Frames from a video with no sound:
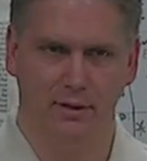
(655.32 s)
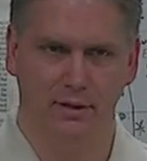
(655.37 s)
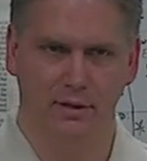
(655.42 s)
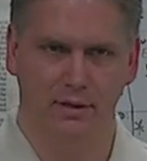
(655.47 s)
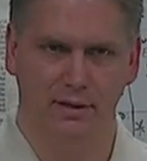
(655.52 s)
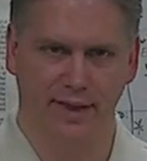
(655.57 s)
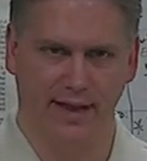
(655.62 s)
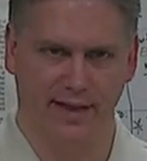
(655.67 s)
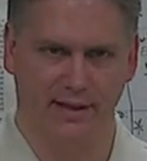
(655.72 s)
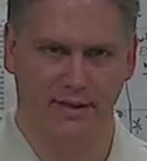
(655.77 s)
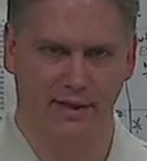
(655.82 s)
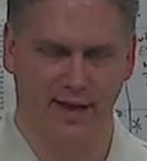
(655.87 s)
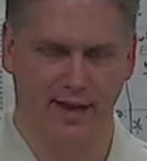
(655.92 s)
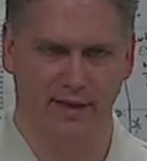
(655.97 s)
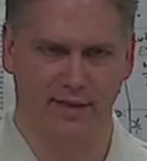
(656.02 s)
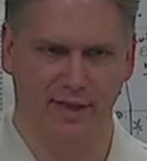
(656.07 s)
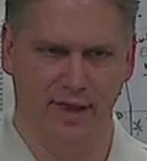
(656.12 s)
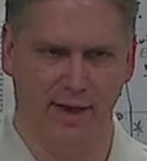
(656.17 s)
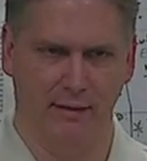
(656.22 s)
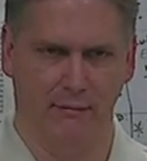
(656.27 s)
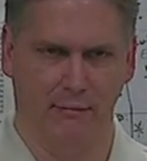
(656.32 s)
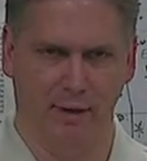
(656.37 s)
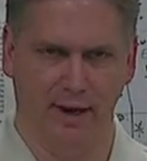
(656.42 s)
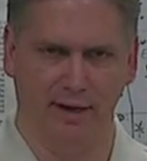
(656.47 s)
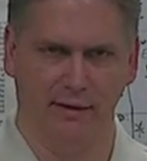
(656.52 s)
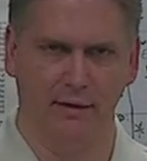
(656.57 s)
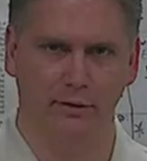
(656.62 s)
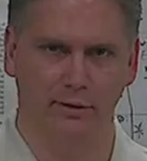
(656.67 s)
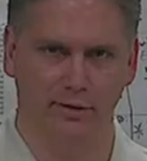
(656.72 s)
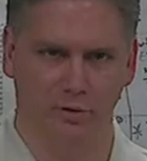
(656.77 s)
that, that, that
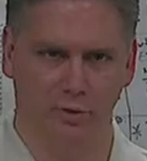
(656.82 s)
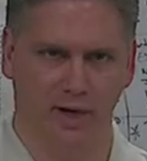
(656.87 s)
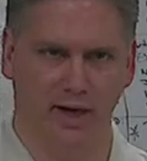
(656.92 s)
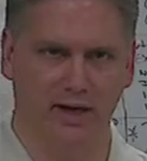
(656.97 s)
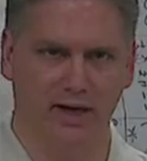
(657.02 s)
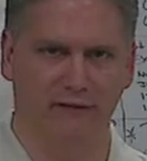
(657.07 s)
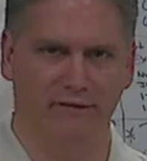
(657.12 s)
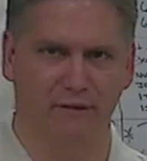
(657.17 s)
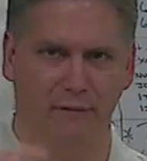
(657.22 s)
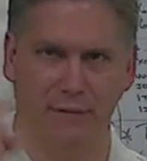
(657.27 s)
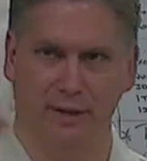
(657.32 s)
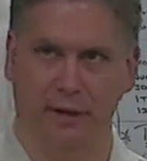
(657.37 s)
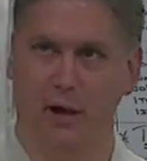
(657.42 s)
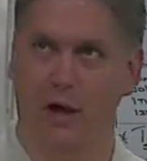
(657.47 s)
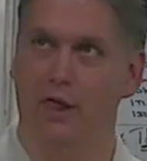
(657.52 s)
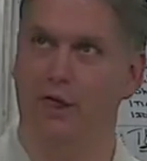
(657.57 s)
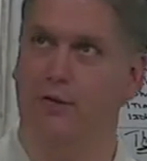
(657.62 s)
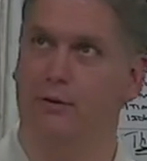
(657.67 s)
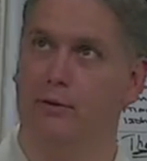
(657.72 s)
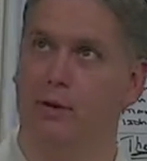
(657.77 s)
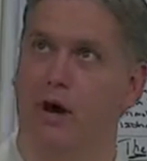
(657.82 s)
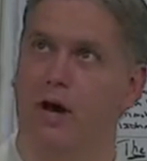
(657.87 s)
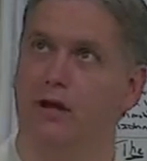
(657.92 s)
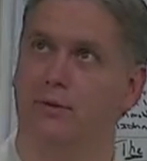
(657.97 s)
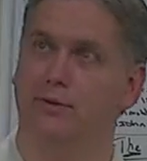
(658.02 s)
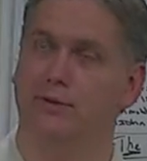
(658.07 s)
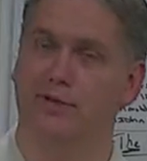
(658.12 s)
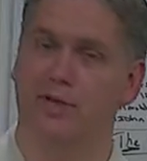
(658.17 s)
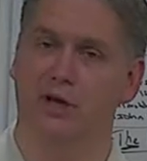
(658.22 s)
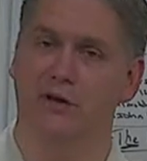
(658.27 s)
writer who's writing from the author God
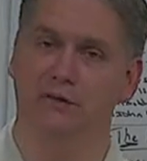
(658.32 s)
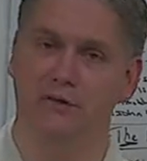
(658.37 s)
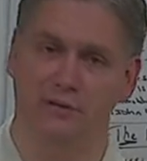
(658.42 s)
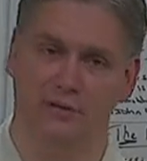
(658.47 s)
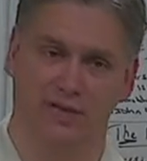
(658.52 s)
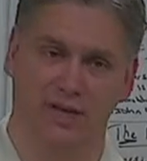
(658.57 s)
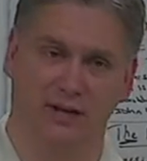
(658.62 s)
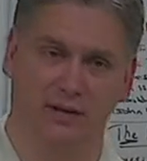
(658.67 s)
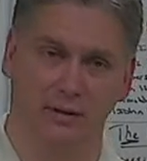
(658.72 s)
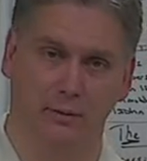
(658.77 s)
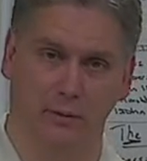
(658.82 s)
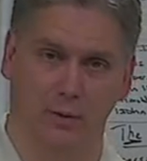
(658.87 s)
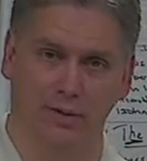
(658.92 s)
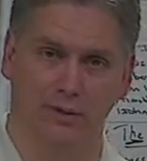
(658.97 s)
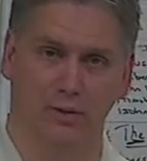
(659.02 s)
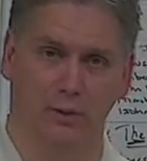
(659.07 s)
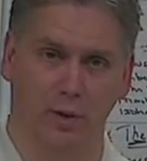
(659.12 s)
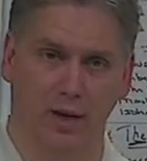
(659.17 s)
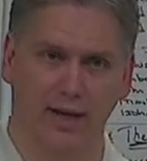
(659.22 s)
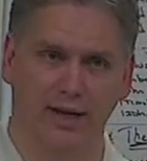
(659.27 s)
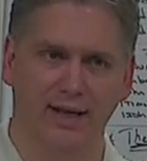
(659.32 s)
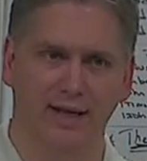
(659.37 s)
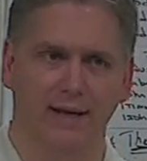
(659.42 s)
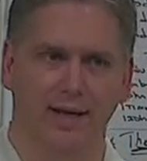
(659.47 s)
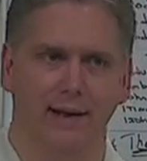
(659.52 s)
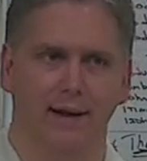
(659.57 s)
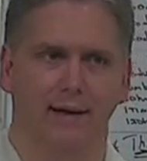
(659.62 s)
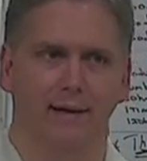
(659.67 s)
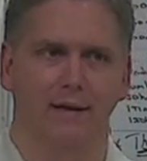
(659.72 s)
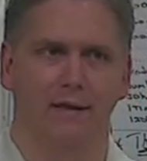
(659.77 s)
himself, who's telling him what to write,
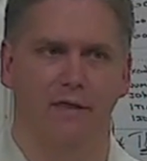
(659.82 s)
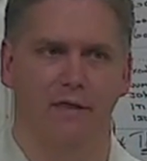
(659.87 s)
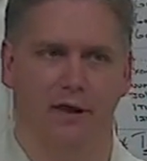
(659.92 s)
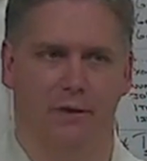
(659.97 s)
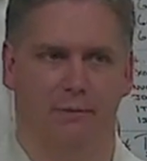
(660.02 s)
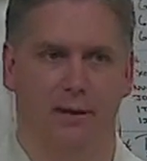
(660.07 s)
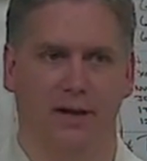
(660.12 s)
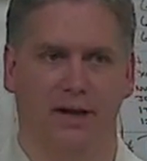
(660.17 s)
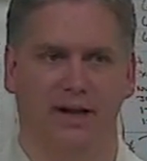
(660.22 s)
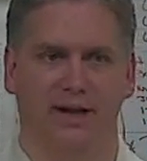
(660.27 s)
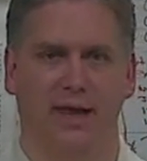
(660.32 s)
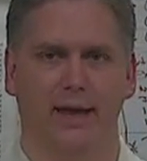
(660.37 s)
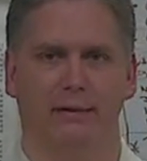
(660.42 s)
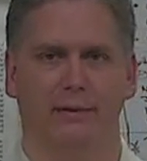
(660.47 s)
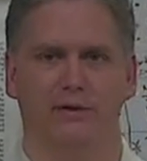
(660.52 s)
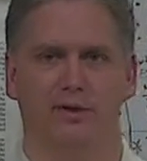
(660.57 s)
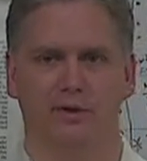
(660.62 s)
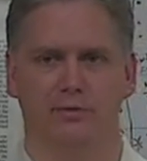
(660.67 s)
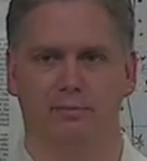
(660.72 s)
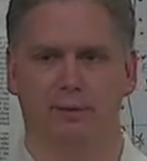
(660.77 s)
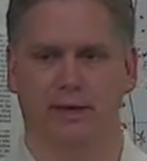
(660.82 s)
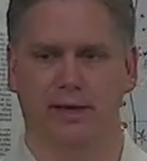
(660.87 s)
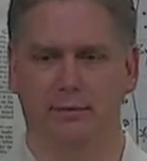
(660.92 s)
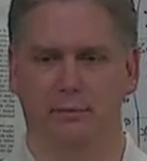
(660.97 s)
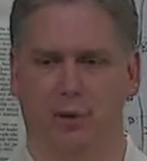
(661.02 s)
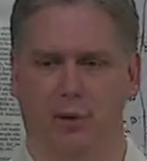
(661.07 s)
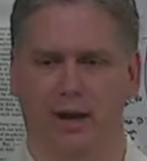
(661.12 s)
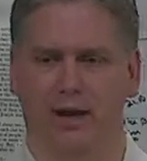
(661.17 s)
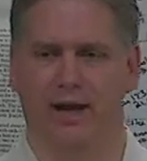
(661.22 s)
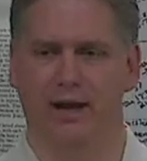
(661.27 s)
their body language is being
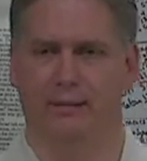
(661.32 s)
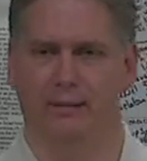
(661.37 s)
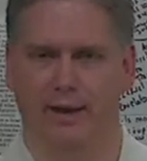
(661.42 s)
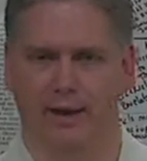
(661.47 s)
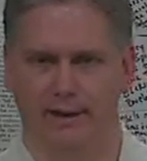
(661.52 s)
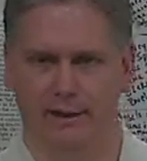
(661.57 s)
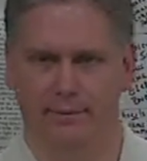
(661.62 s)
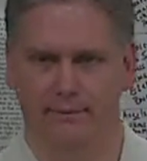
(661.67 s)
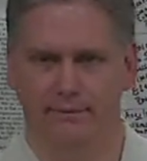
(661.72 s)
more animated.